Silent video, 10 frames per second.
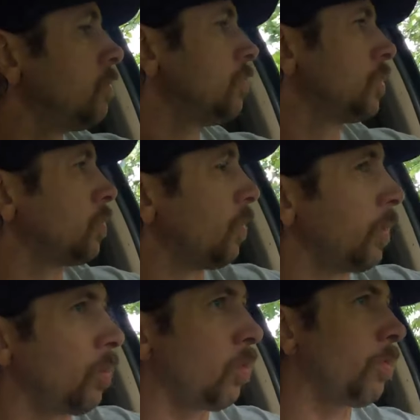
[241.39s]
which is what we
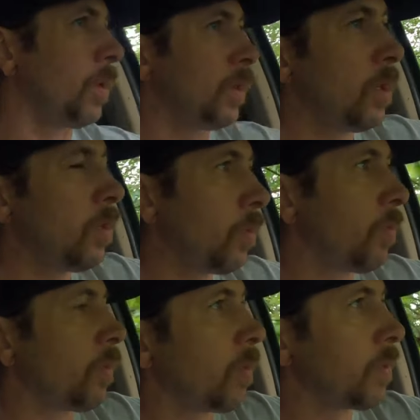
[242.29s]
normally do when
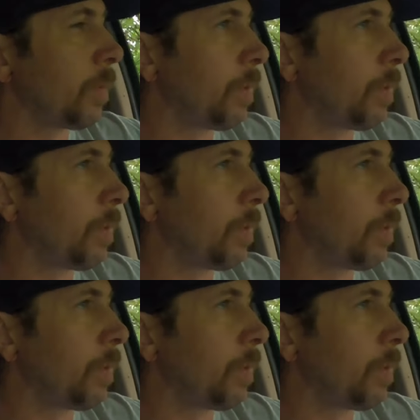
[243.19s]
we rotate